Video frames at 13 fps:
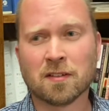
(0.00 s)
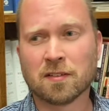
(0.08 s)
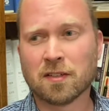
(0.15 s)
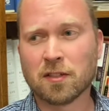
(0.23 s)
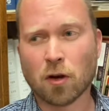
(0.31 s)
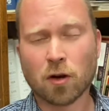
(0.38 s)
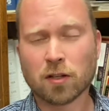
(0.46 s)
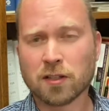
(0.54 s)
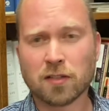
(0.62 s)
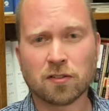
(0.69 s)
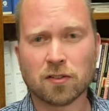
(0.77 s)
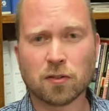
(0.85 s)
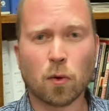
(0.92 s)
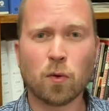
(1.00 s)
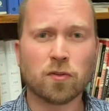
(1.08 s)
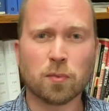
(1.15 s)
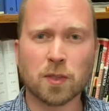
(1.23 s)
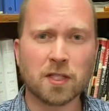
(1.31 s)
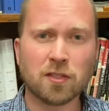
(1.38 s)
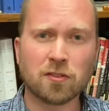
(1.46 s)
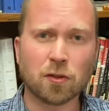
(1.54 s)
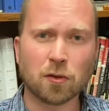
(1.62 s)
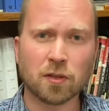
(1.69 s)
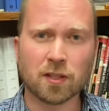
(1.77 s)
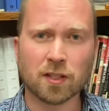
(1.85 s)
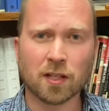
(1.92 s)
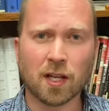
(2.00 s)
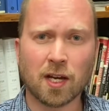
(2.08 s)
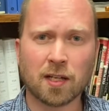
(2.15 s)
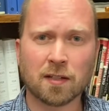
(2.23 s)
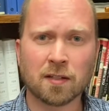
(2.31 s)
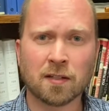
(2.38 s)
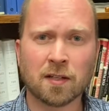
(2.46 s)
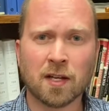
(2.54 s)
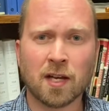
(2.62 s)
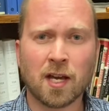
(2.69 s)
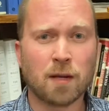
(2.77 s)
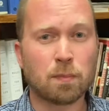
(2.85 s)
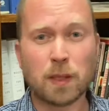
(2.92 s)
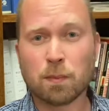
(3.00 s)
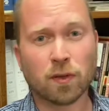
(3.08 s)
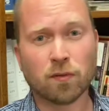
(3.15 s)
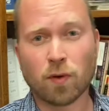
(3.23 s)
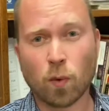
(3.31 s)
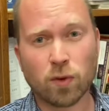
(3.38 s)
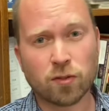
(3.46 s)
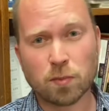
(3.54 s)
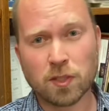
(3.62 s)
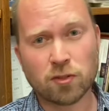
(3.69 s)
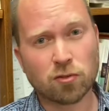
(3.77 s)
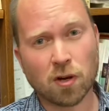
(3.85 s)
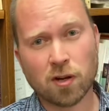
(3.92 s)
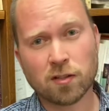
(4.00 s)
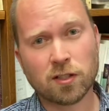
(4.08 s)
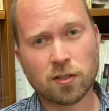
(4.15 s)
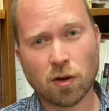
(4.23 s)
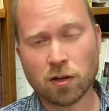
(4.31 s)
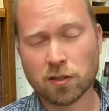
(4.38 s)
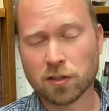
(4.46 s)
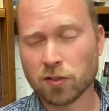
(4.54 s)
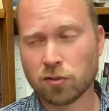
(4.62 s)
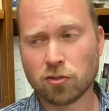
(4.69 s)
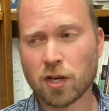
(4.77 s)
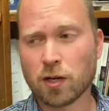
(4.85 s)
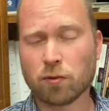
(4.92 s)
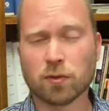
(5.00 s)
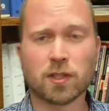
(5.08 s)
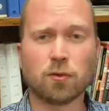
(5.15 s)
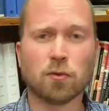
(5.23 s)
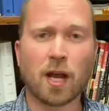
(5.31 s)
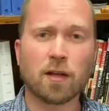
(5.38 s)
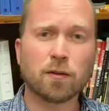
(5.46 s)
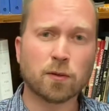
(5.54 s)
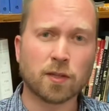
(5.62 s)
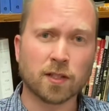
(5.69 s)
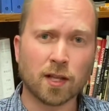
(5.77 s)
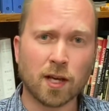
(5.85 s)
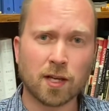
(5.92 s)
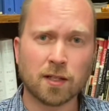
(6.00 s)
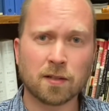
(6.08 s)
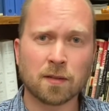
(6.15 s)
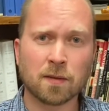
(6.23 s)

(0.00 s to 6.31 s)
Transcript: The darkness has always been easier than the light, and people have always been drawn to darkness generally rather than light.